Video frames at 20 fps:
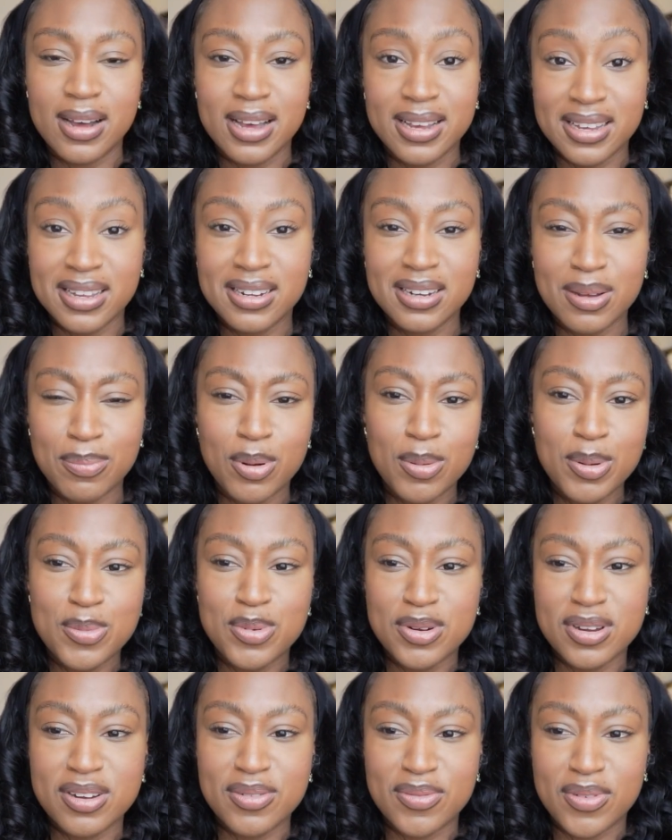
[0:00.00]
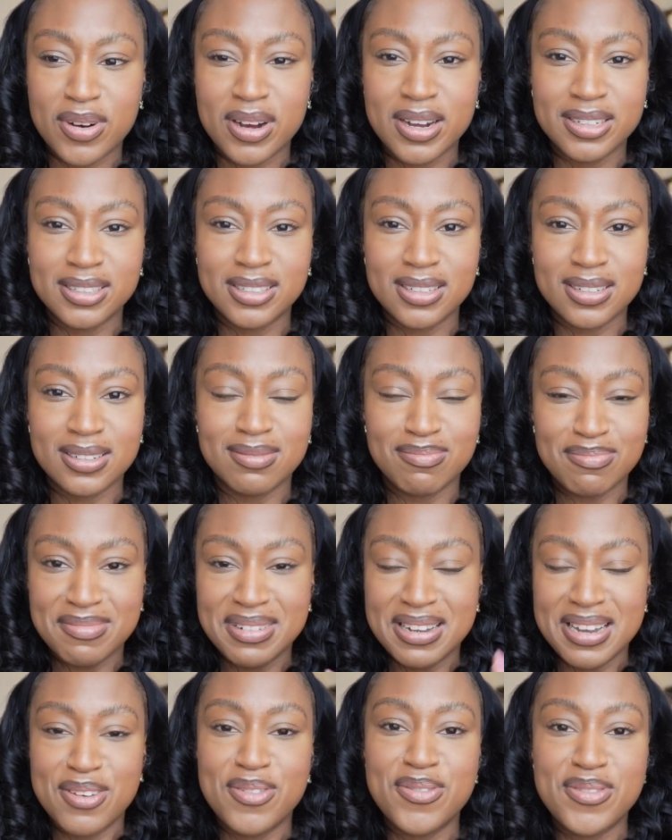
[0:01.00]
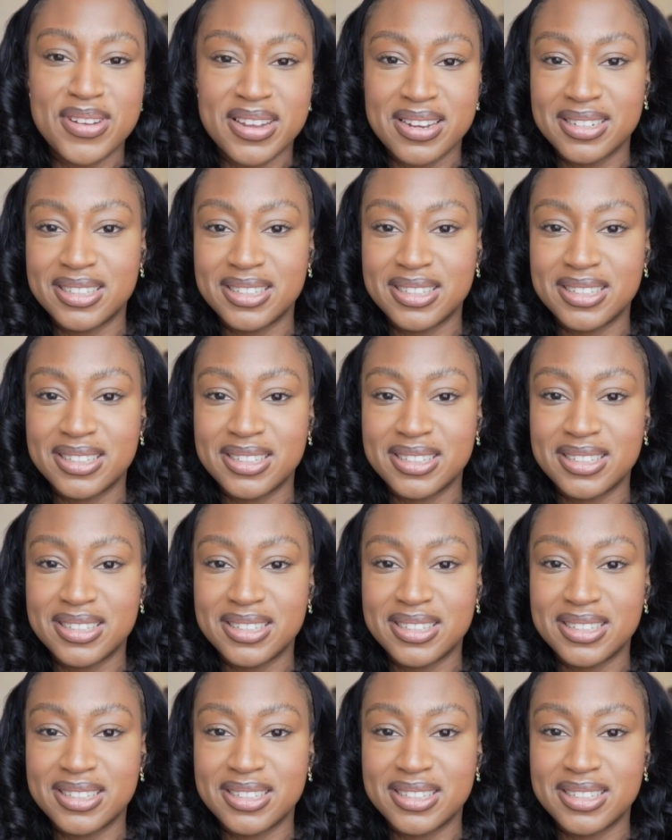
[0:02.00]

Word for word: Again, probably wouldn't advise just lifting